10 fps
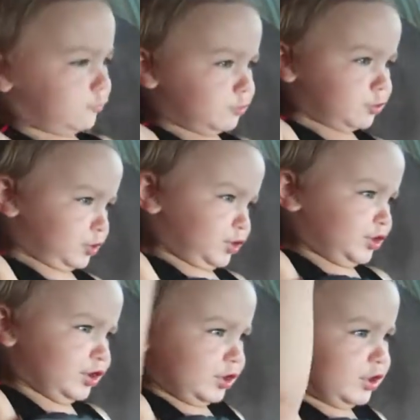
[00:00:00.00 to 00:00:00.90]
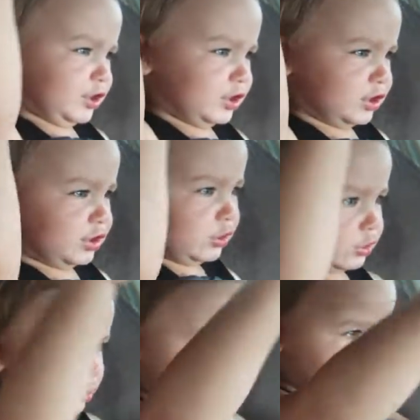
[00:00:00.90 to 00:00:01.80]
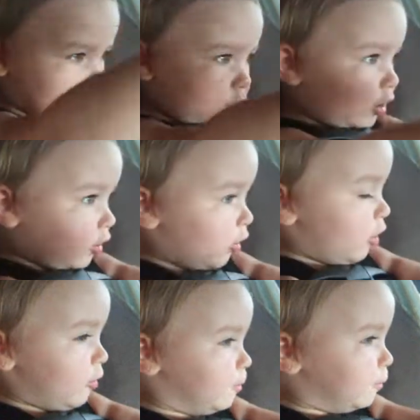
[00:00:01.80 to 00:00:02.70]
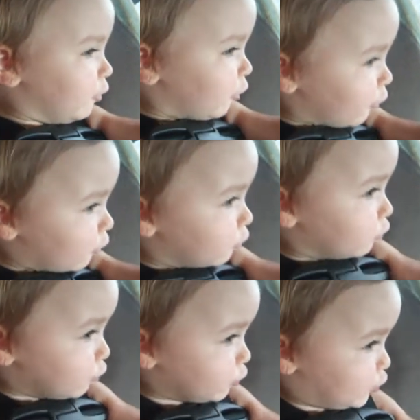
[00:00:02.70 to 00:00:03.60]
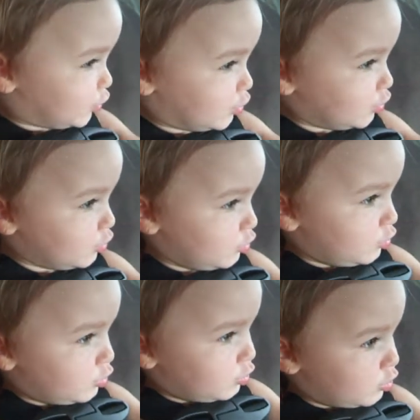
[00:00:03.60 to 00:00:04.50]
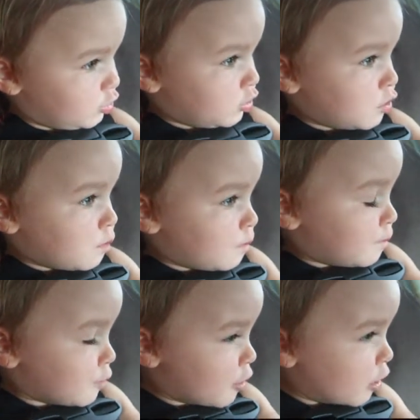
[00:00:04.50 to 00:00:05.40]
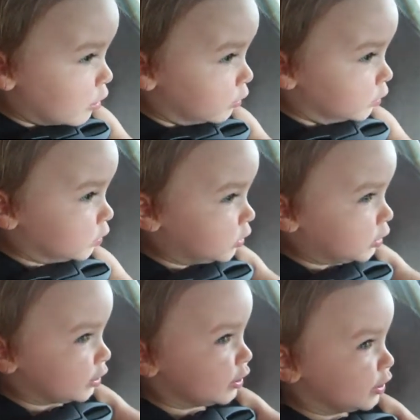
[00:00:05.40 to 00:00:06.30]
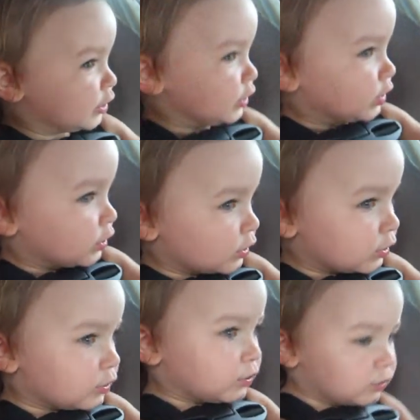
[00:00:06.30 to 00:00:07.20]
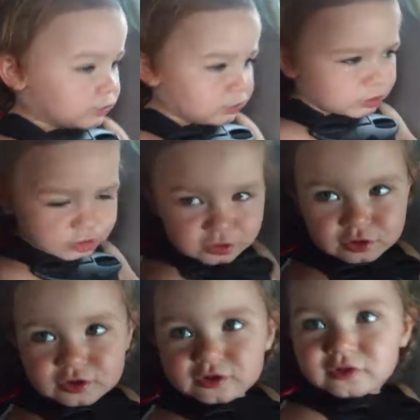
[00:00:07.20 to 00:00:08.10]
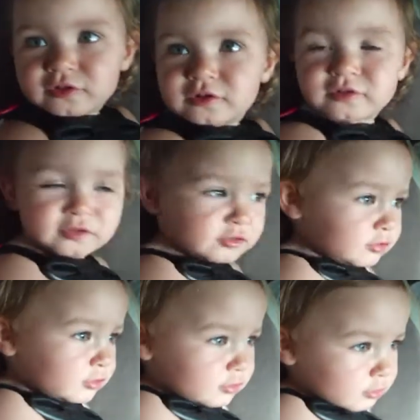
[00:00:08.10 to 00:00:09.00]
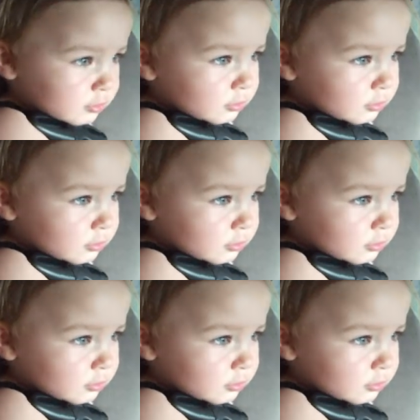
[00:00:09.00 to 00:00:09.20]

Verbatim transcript: What's she needs. Yeah. Oh, What'd she say? Bones. Bones? Yeah. Rain.